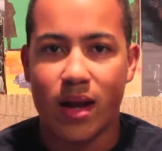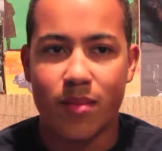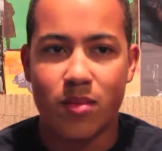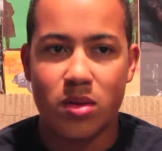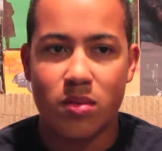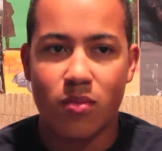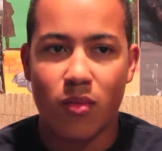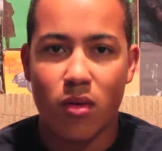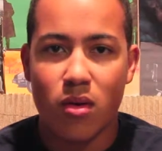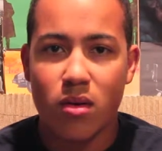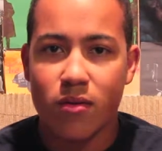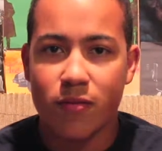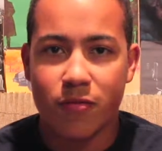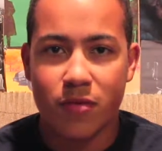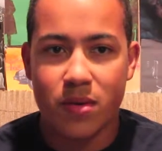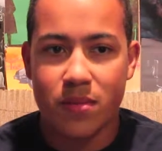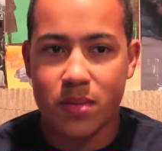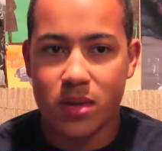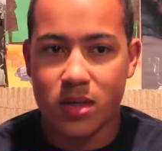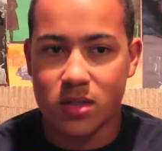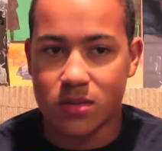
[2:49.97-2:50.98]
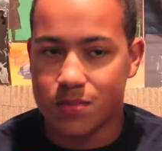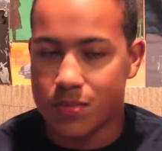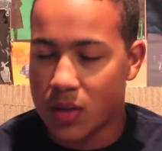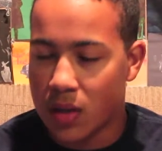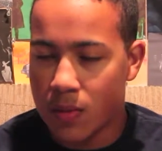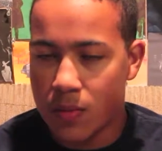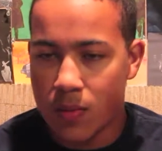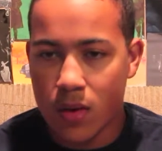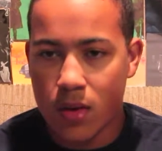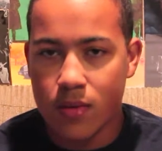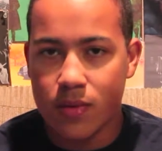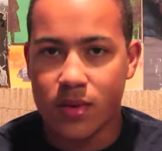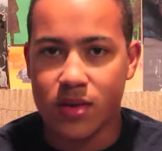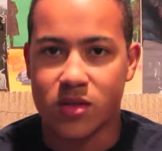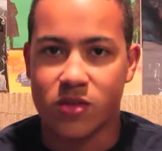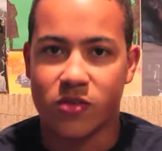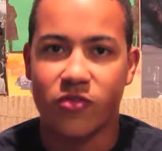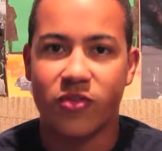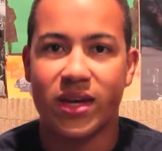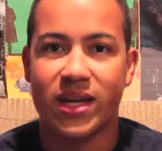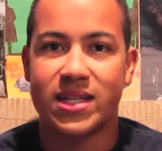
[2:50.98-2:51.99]
I mean, Martin Freeman as Bilbo
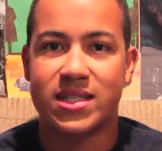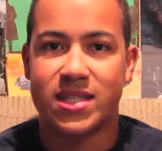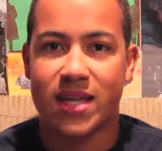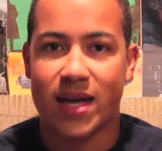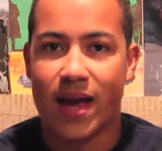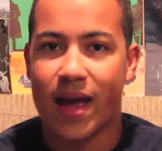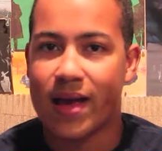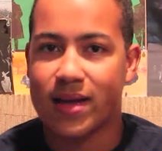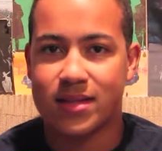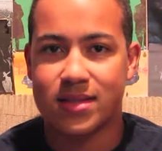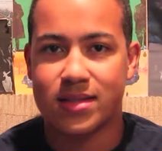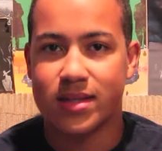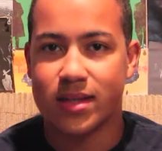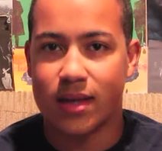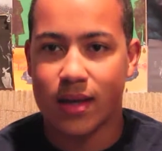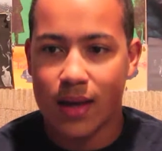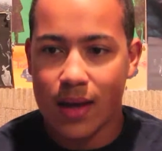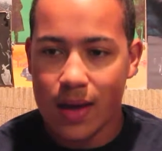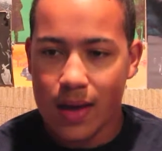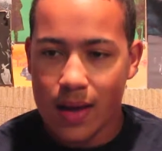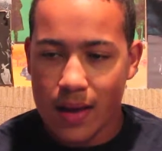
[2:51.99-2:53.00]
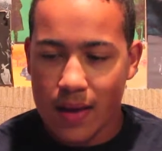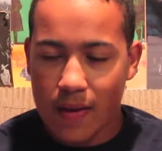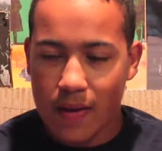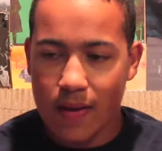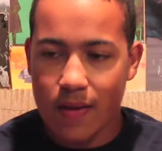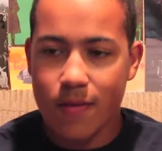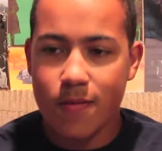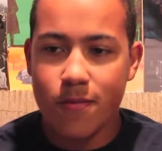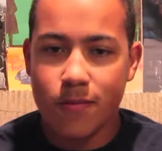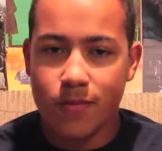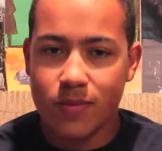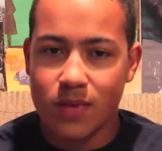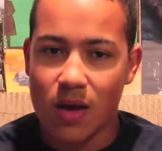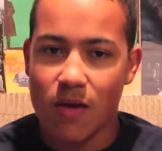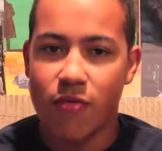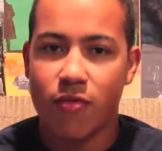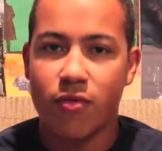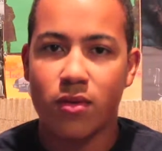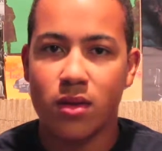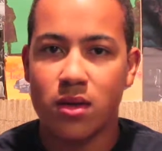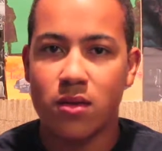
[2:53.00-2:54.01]
is fantastic. He
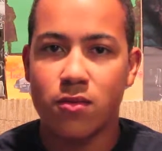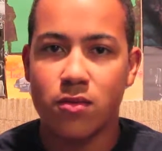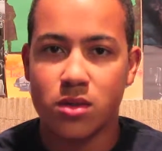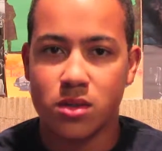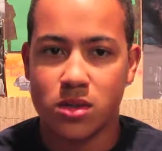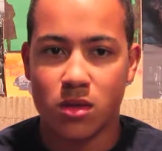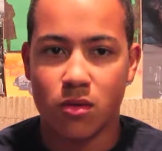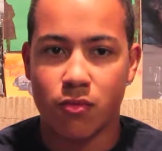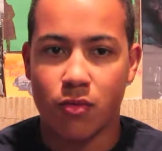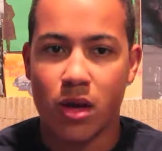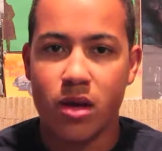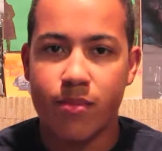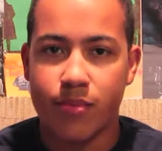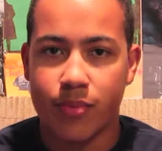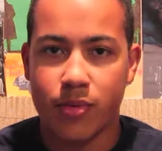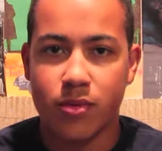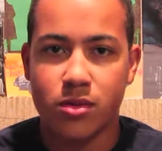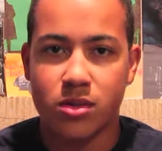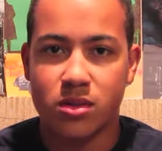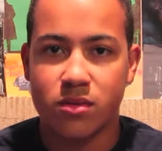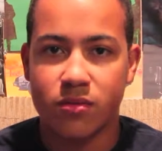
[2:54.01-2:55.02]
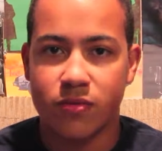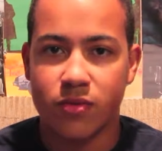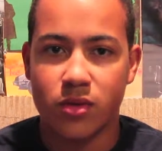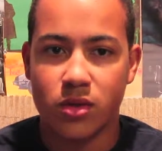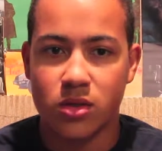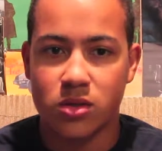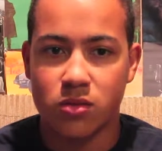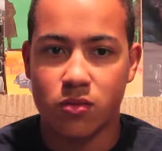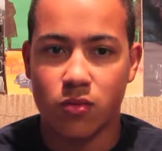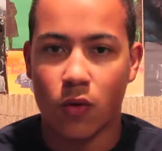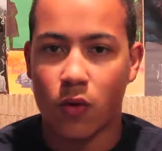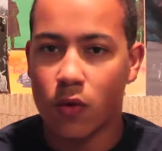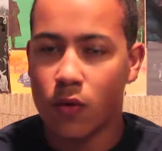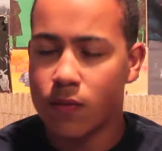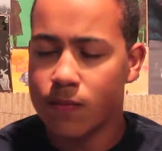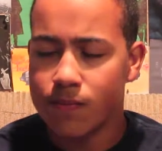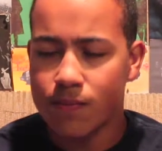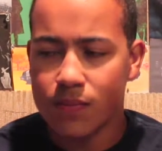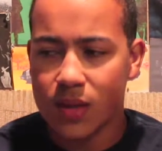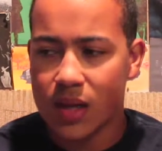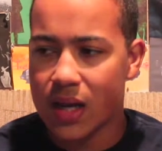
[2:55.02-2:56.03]
definitely was the right person for this
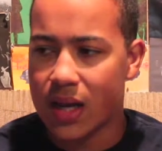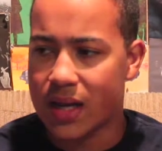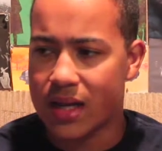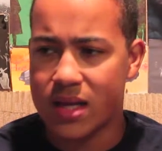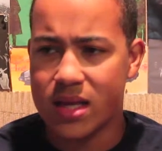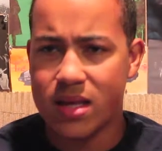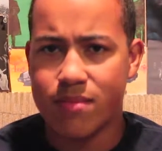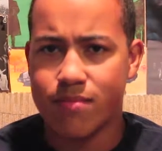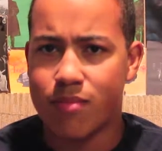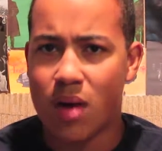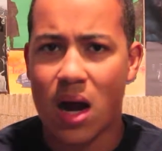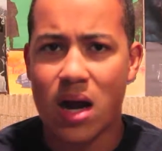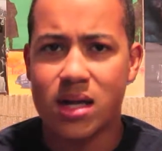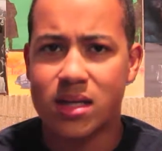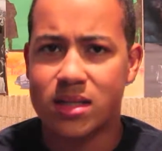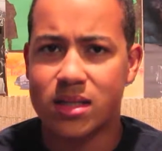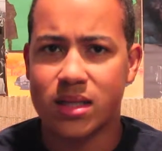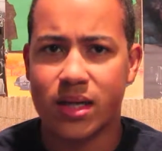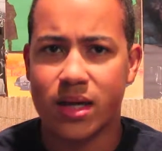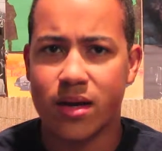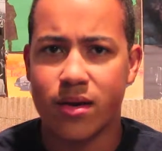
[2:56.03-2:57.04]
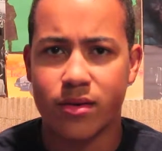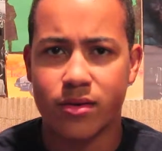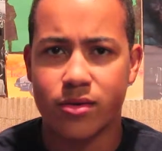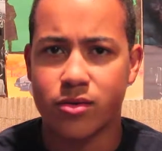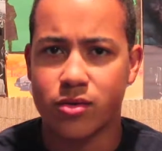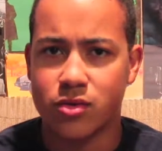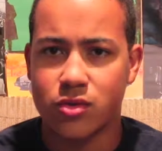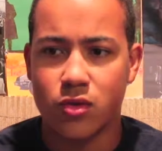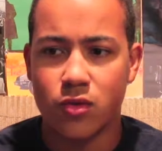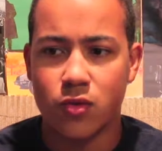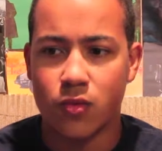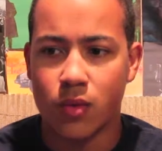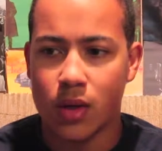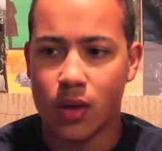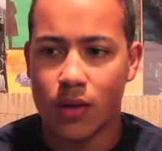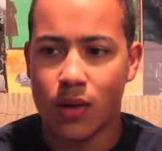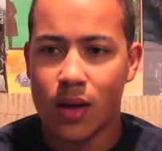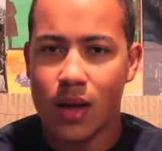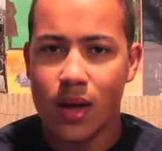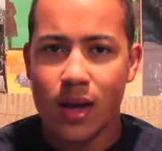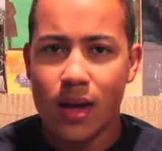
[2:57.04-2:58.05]
role, and he embodies the character so
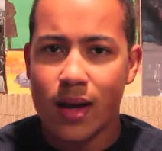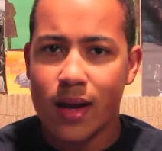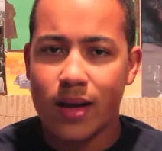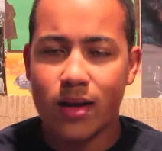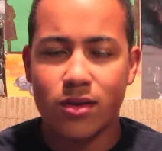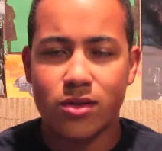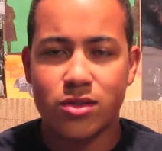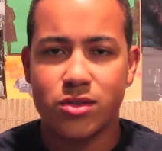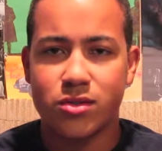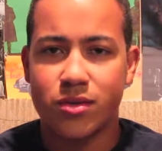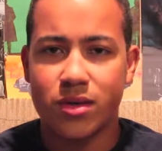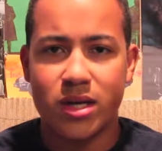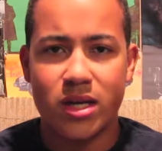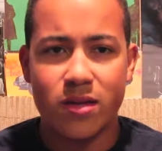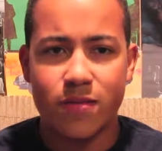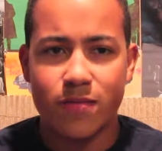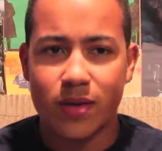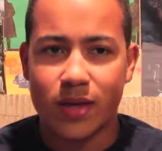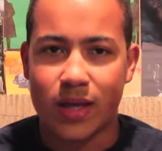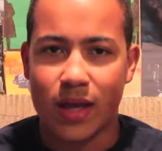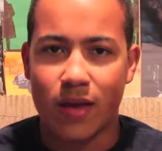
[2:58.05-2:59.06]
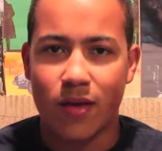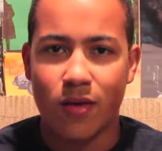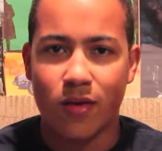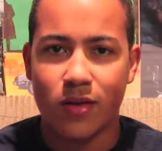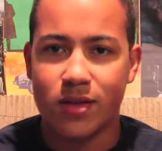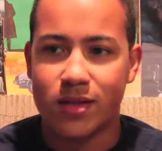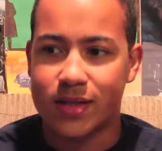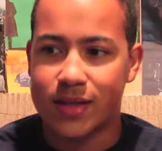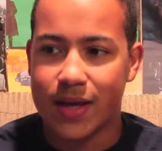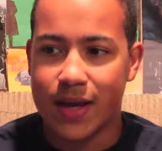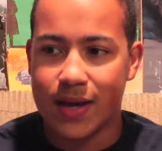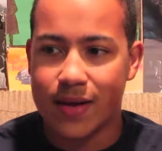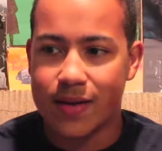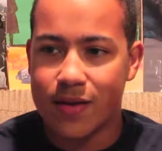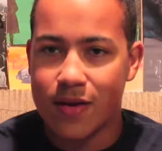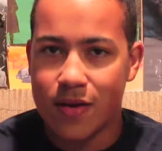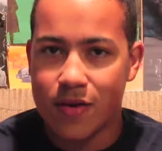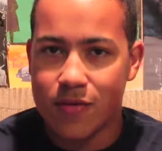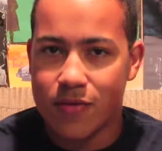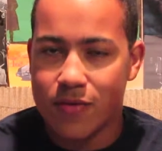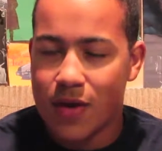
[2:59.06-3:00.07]
well. And also, Ian McKellen as
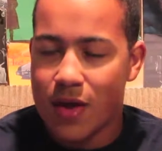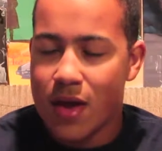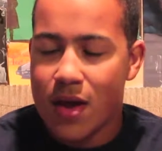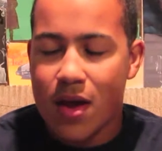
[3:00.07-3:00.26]
Gandalf.